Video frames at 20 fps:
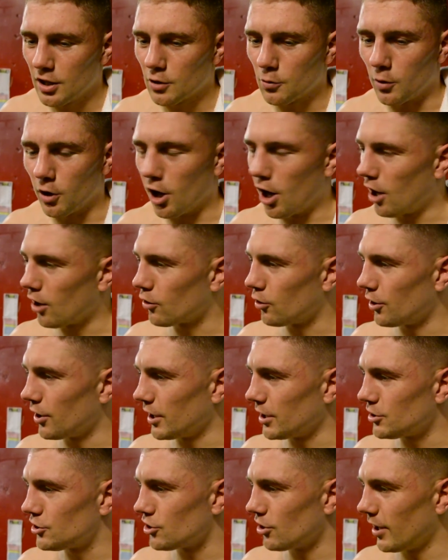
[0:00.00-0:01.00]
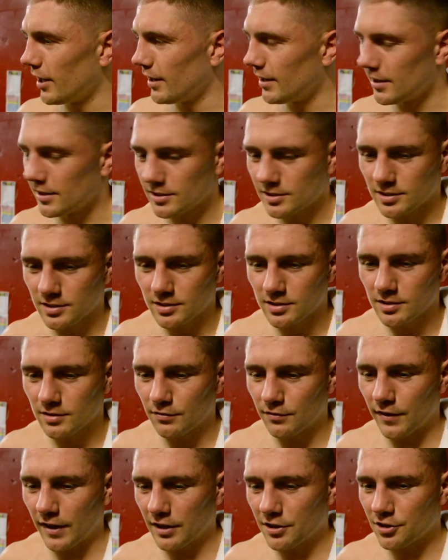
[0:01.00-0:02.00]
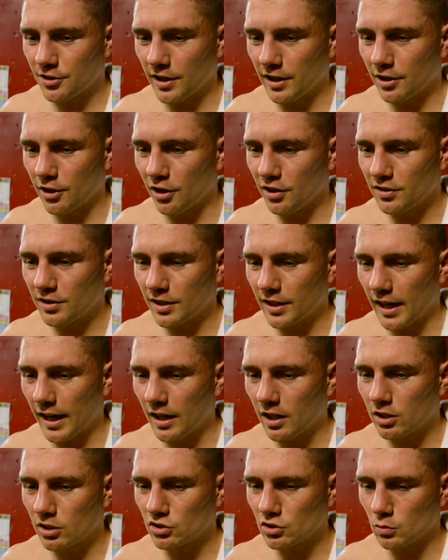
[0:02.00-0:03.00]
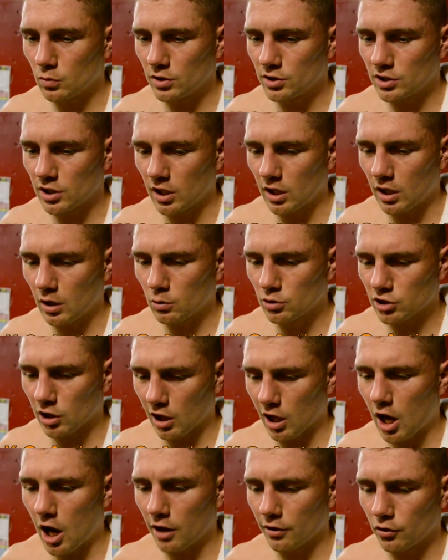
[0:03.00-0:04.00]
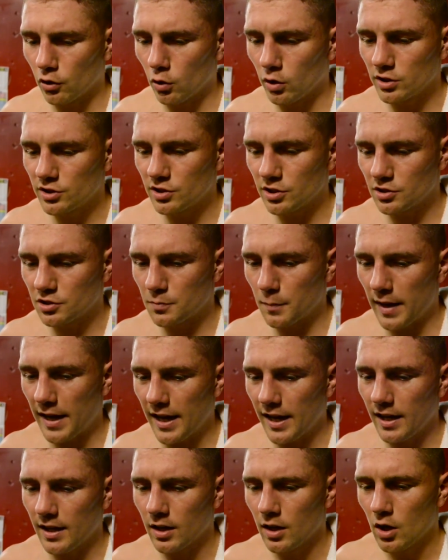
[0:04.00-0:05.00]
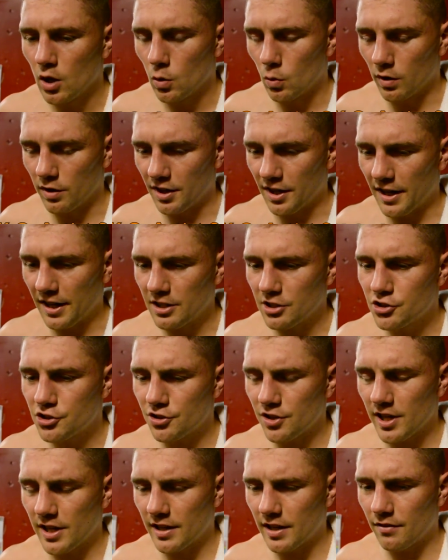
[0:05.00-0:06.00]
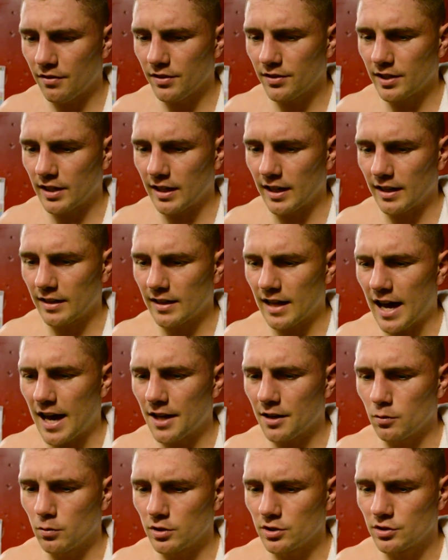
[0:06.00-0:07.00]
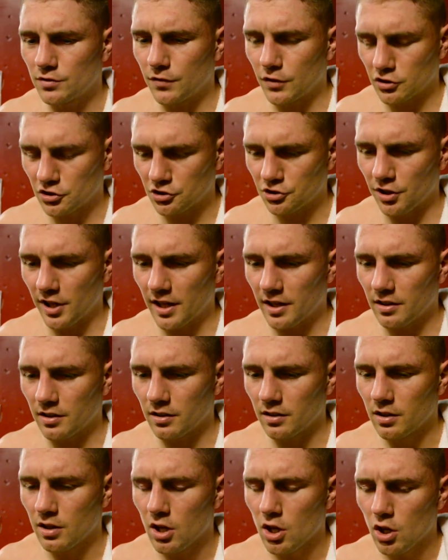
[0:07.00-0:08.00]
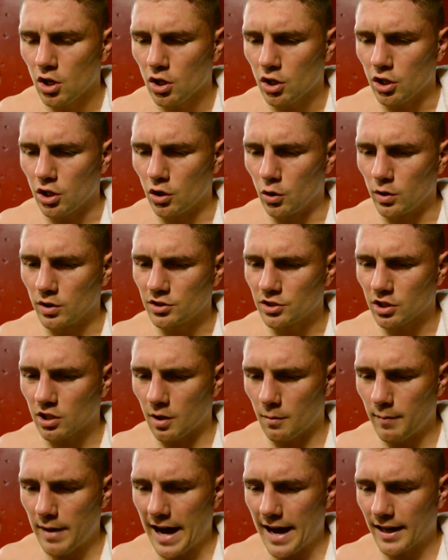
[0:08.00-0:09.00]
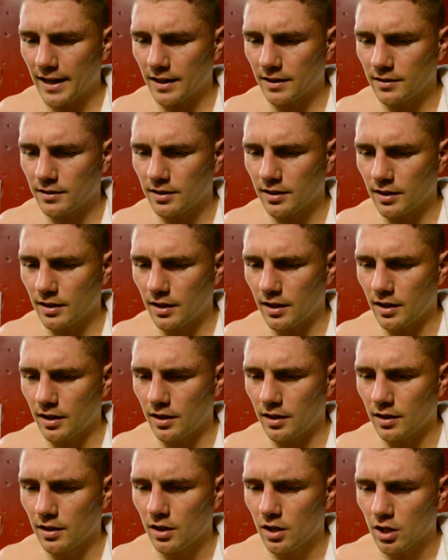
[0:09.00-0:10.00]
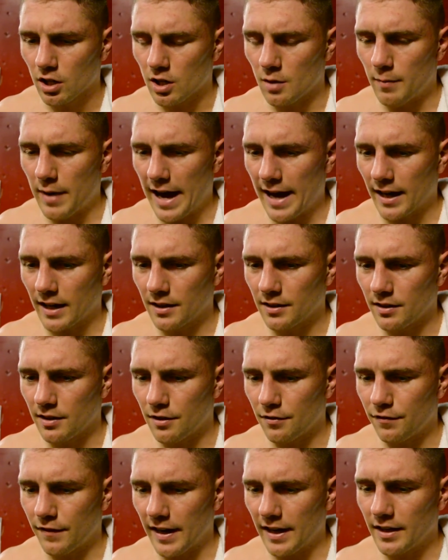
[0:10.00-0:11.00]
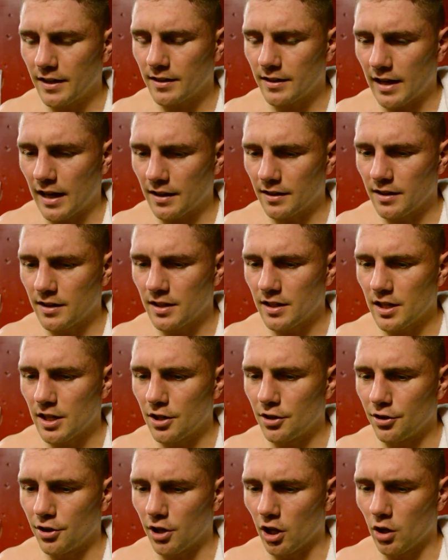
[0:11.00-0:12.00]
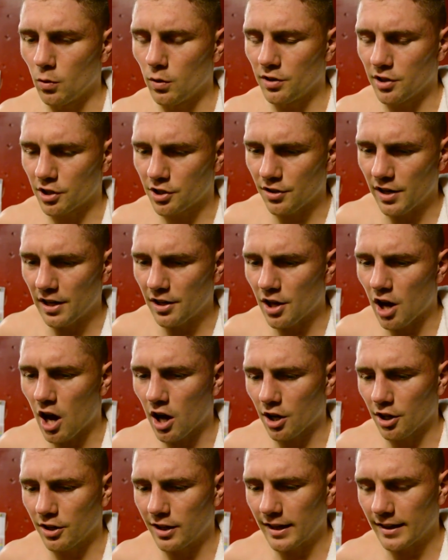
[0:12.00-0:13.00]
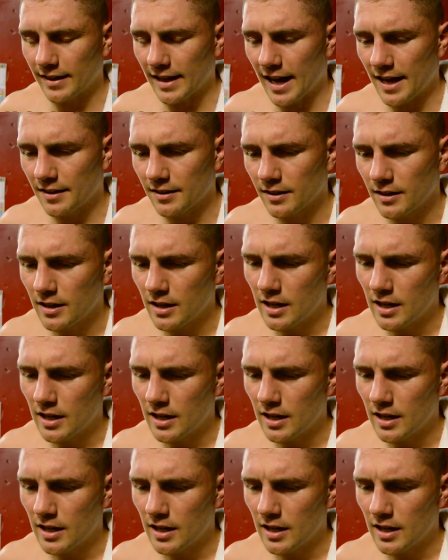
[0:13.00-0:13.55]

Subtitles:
We're all going to enjoy this victory now tonight because it was a long road since May with an injury and everything like that. It was frustrating, you know, and to come back into the fight at the end of the year now with a great knockout like that.